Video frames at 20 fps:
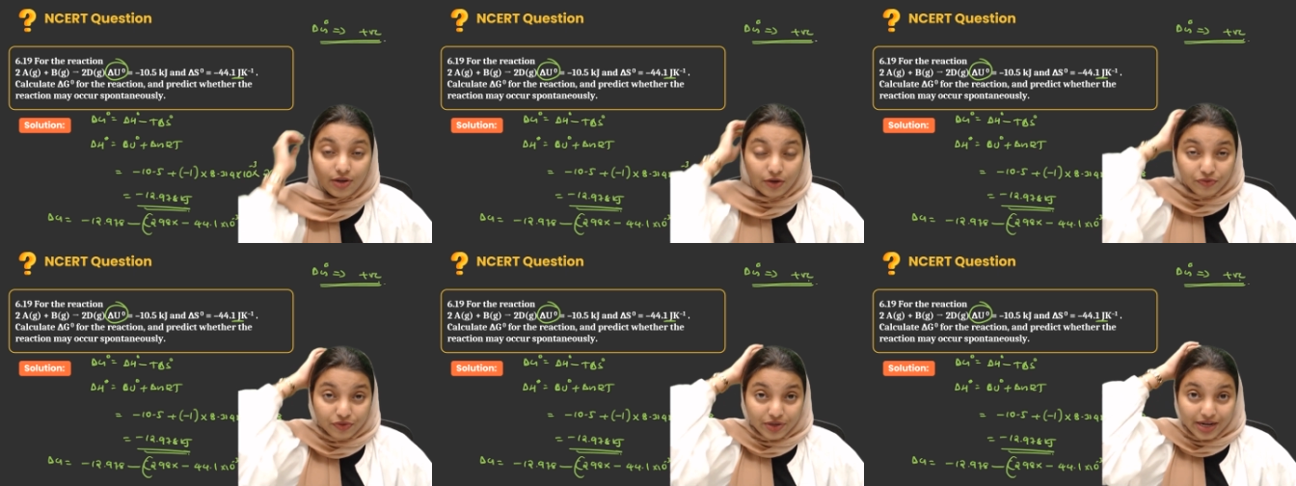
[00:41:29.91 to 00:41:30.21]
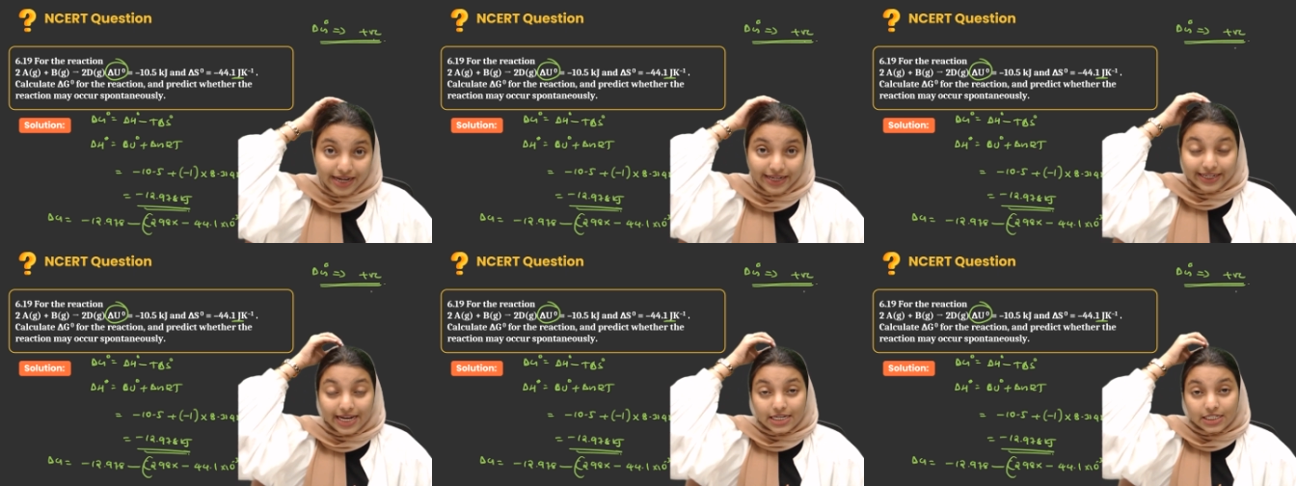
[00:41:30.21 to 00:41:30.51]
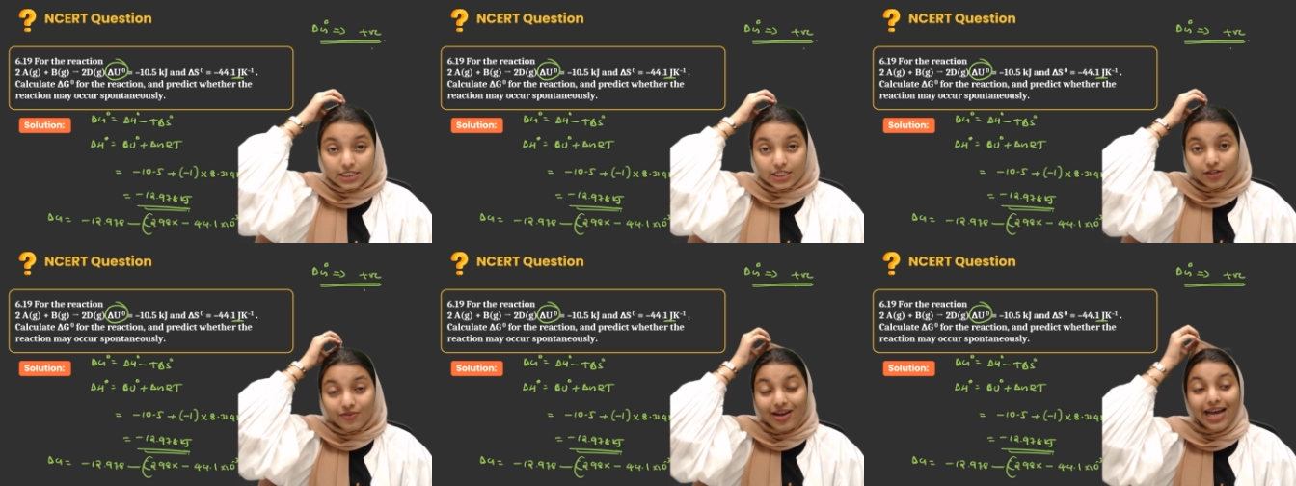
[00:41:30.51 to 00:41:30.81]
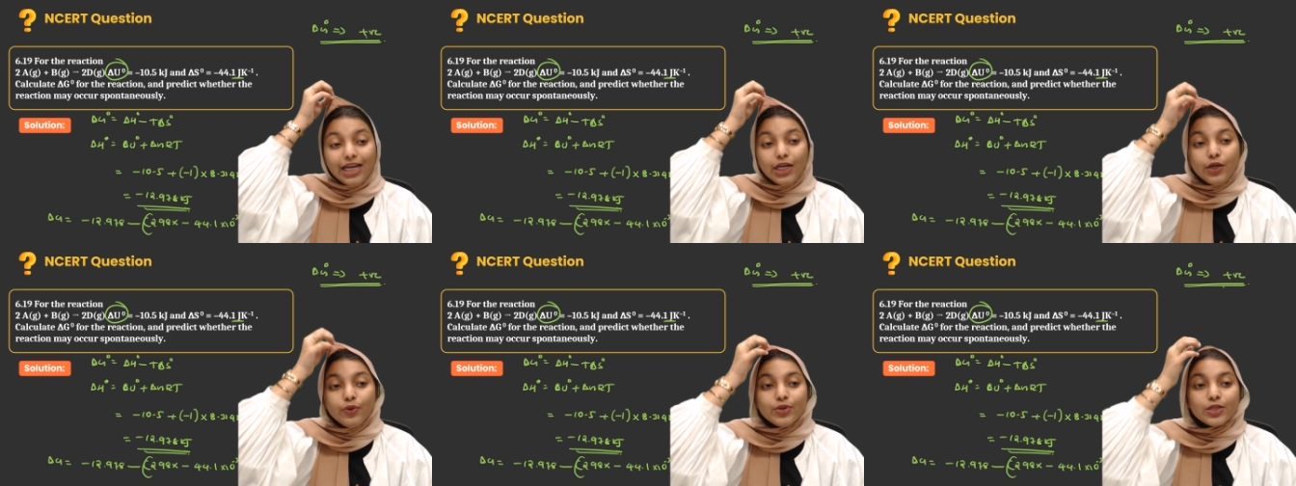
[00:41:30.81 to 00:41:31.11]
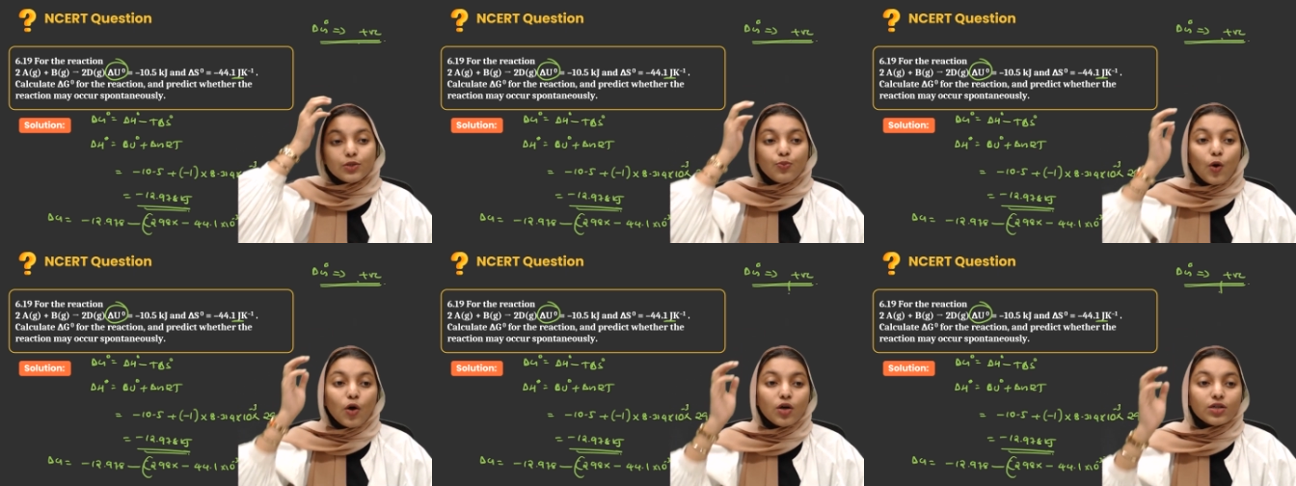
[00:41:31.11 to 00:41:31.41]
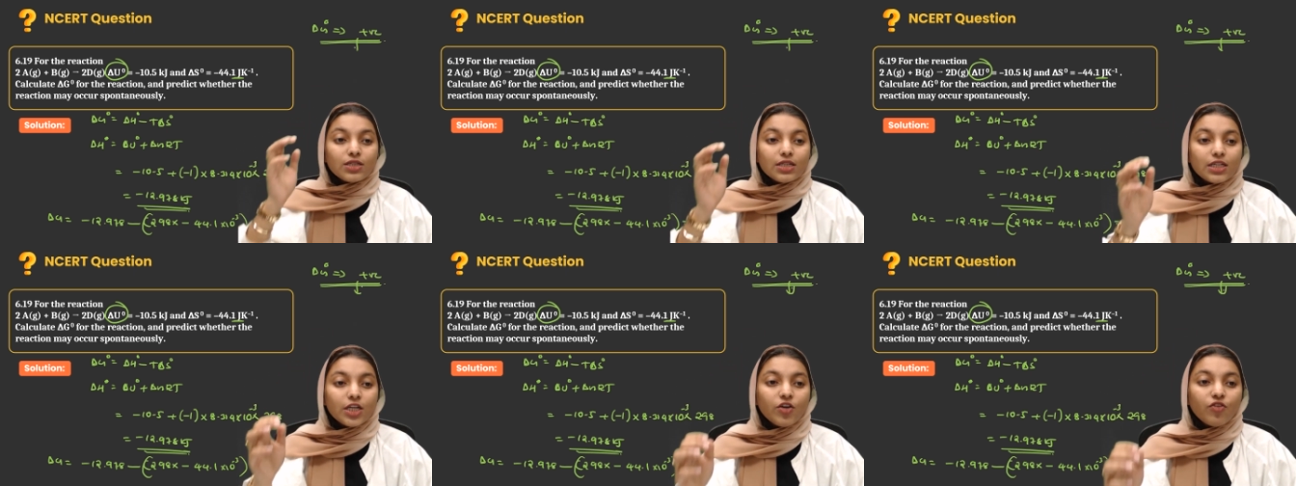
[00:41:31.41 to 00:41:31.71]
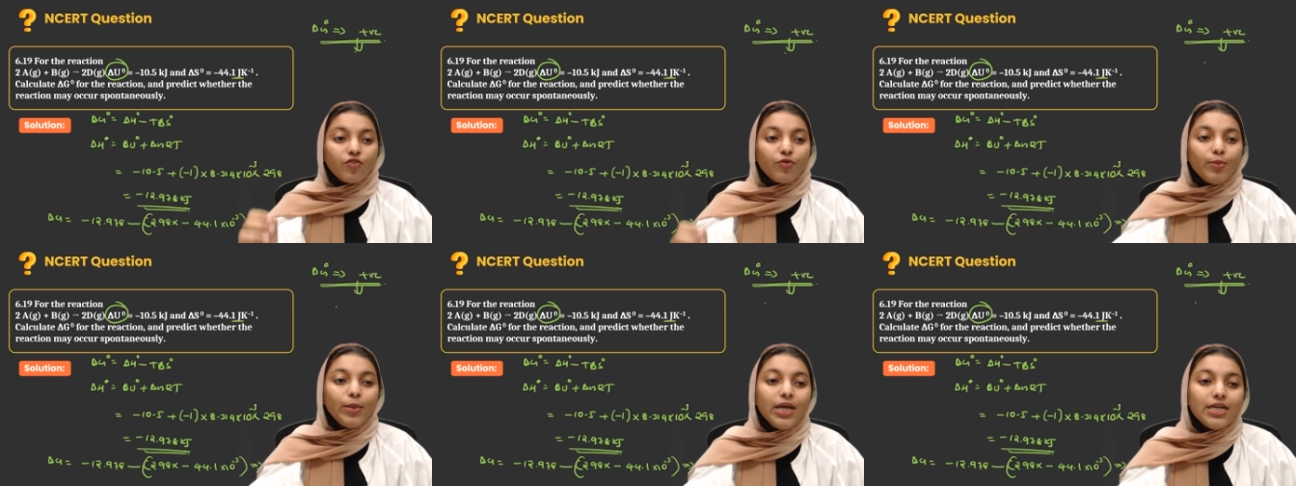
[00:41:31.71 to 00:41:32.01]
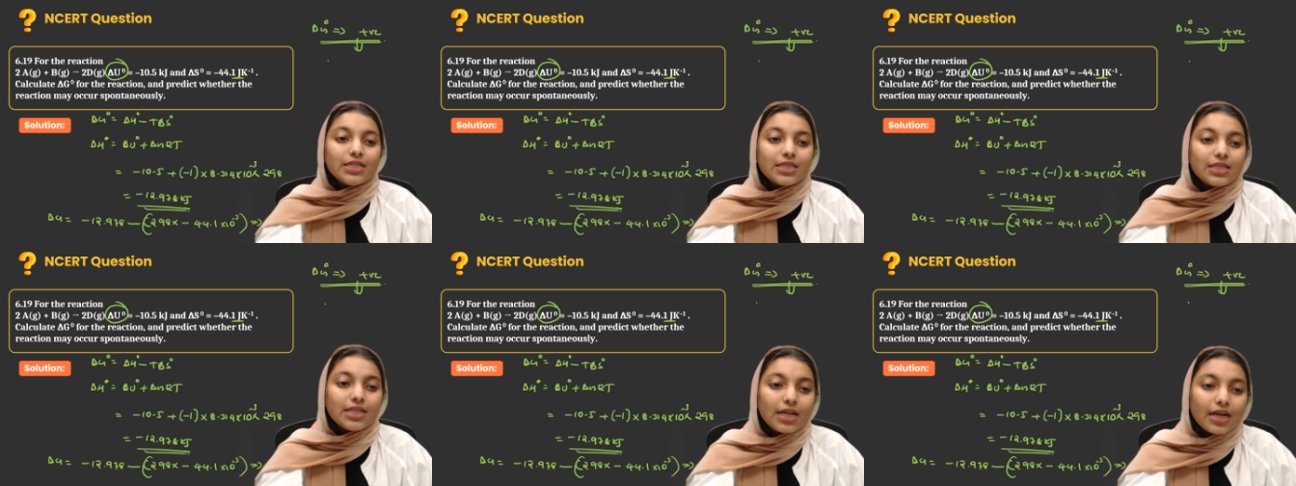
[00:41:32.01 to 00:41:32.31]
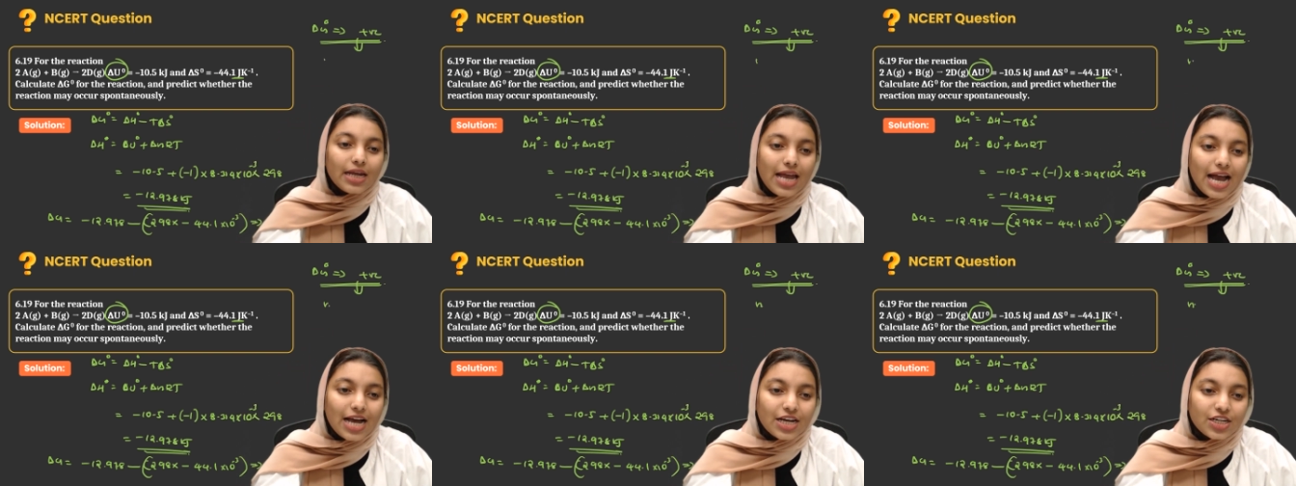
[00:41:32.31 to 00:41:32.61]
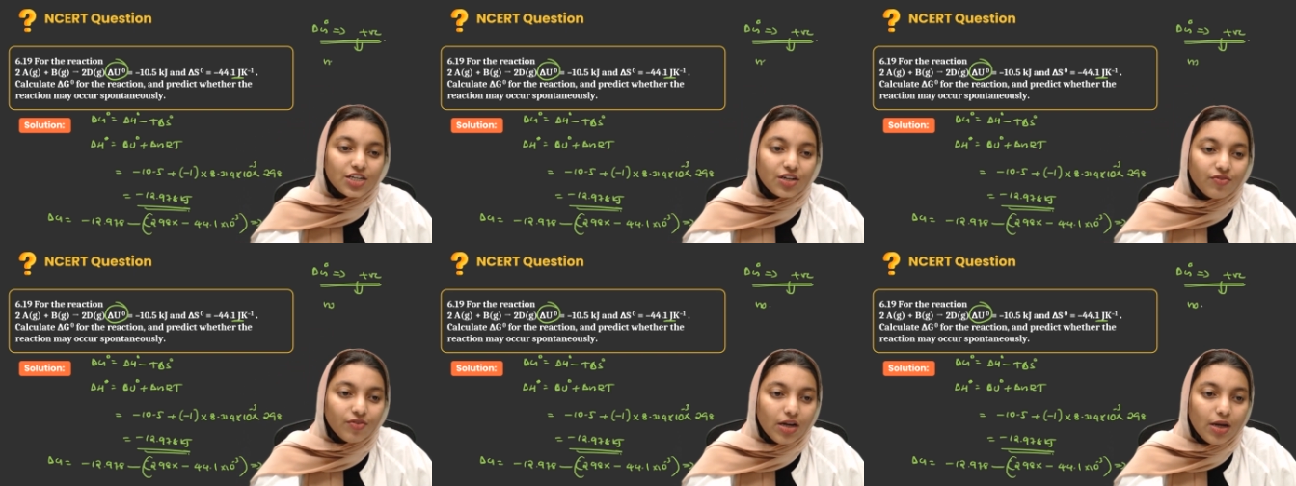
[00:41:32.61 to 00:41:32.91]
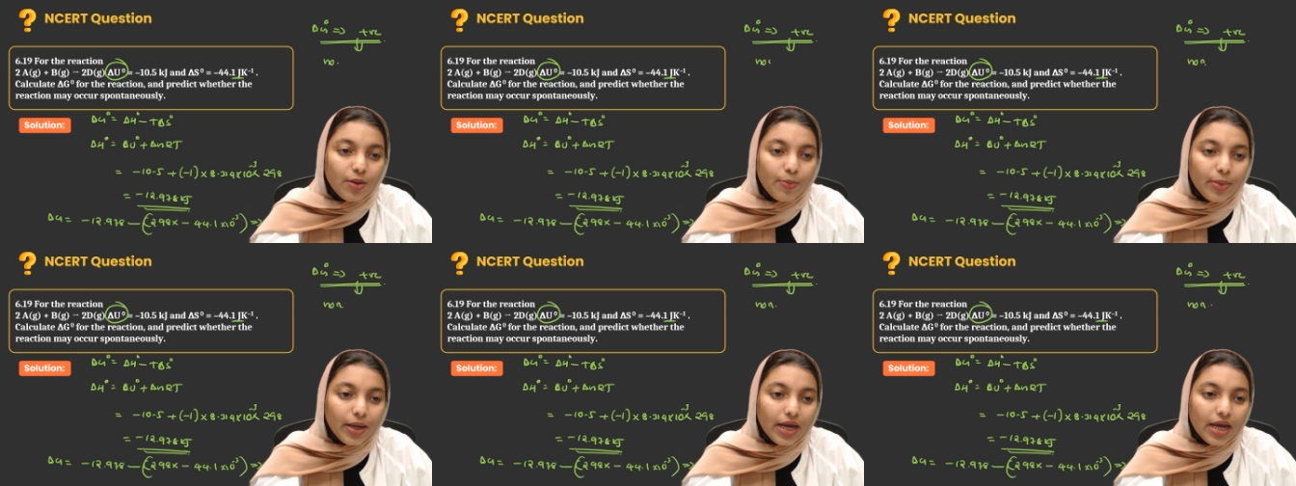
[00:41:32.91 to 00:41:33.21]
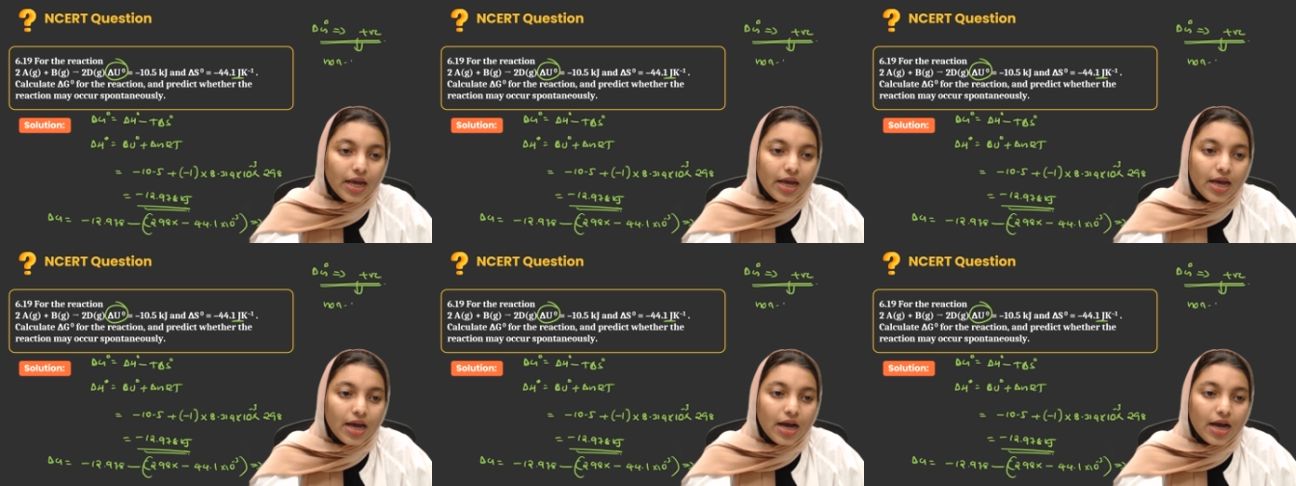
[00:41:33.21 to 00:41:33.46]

If delta G value is positive, means the reaction will be